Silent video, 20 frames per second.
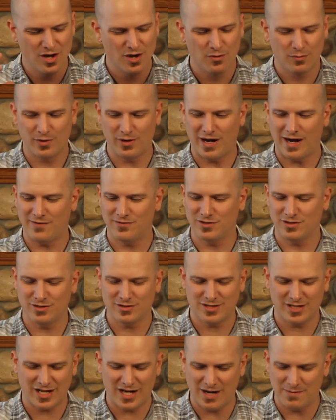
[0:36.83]
we're having a good
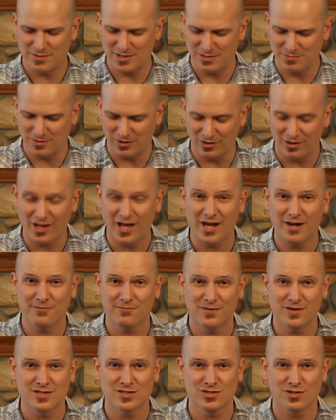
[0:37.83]
time. This has been a lot of
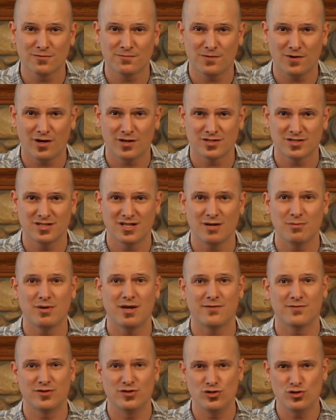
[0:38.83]
fun so far. Today we
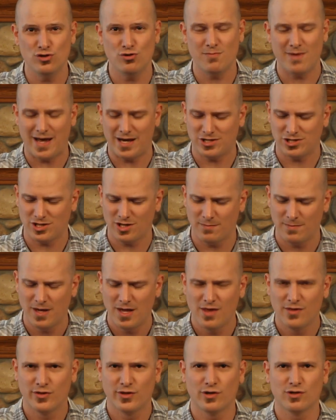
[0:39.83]
have a new matchup.
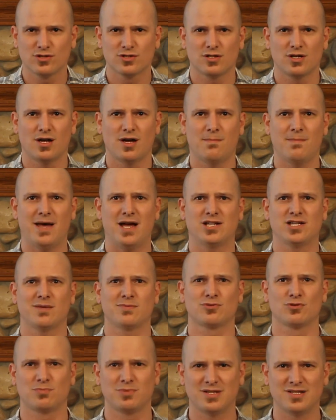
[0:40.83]
Those
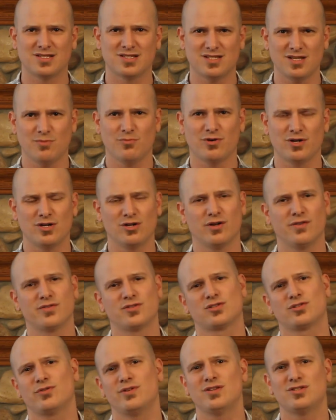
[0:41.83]
matchups will be somewhere here on the
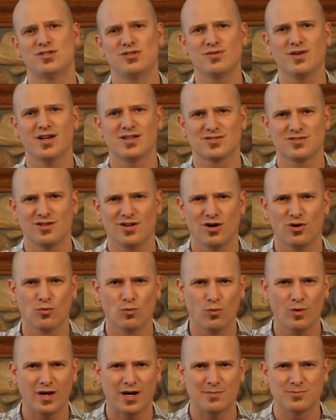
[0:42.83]
screen so you guys know
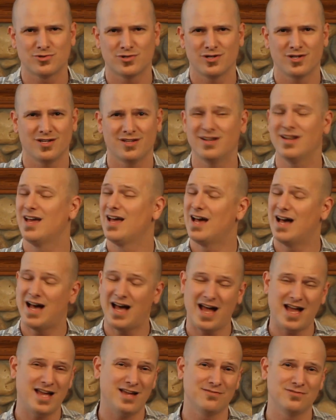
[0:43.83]
what I'm drinking.
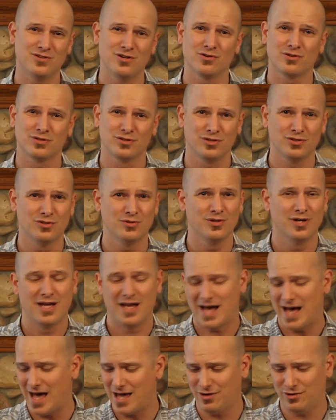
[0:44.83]
I have no clue.
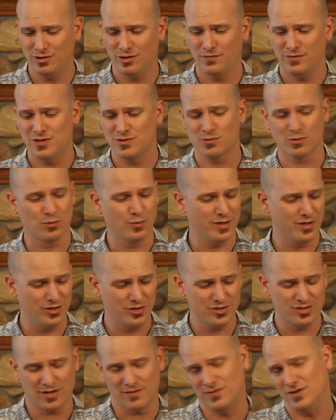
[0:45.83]
I don't know if these were
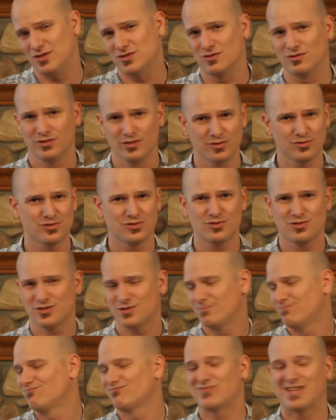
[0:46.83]
winners, if these are losers.
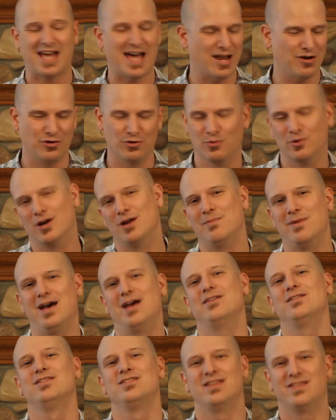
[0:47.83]
I don't know where I'm
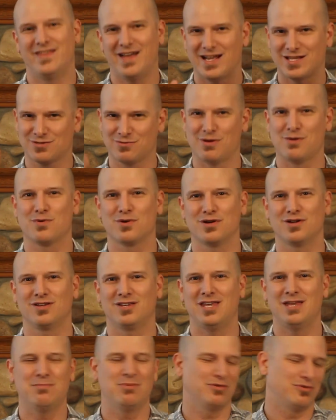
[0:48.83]
at. And that's the way we're going to
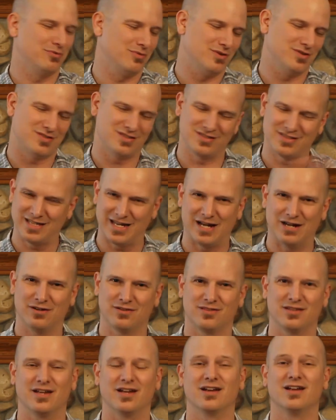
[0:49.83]
keep it through this entire
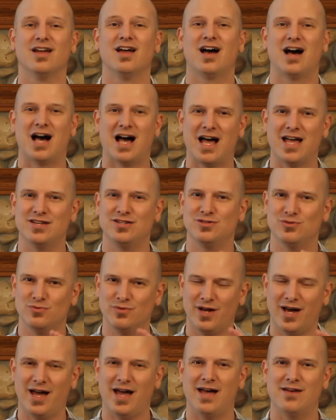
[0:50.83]
thing. I do
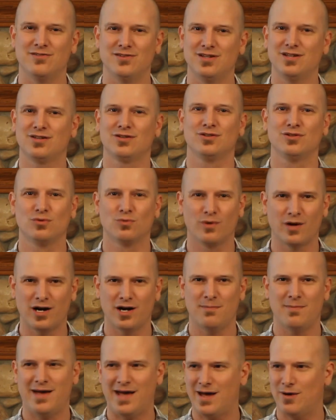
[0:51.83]
not have any clue where
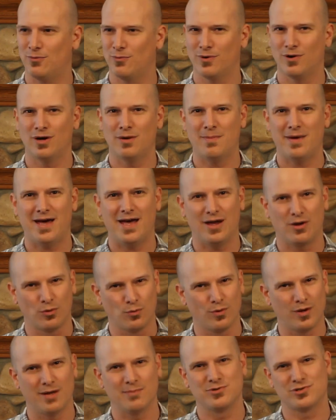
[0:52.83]
I'm at, or
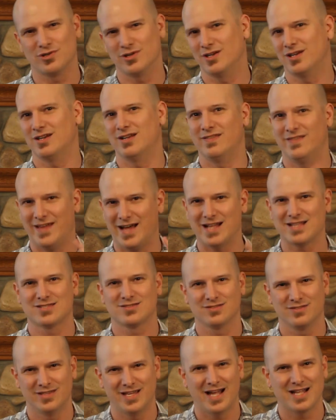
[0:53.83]
what I'm drinking, and that's
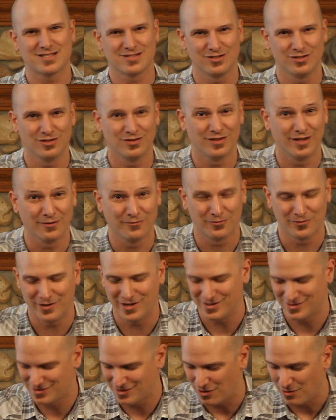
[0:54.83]
a good thing for
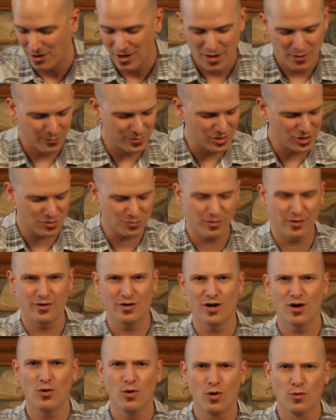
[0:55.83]
us. So we just want to
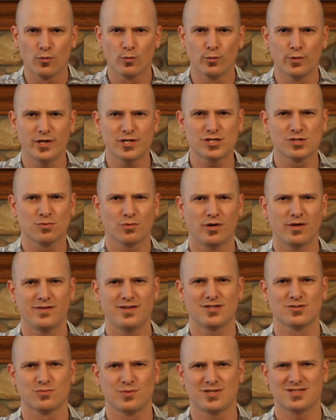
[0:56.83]
know which one of
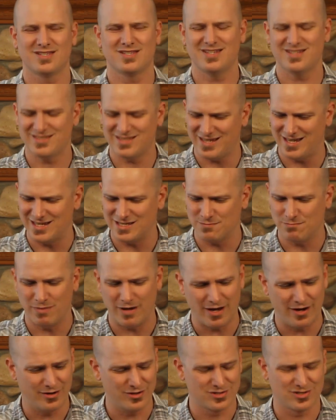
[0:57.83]
these whiskeys is
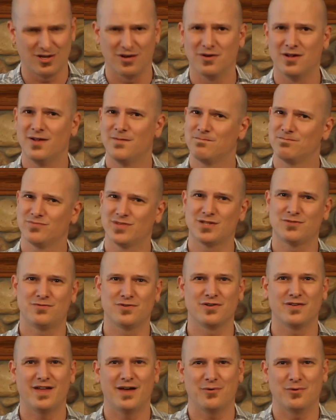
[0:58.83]
better. So let's
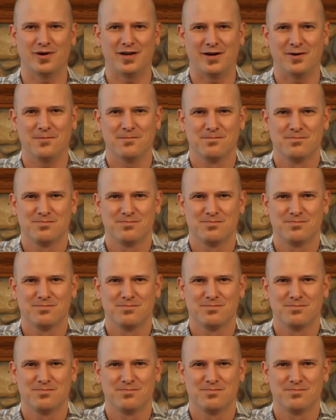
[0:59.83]
figure that one out.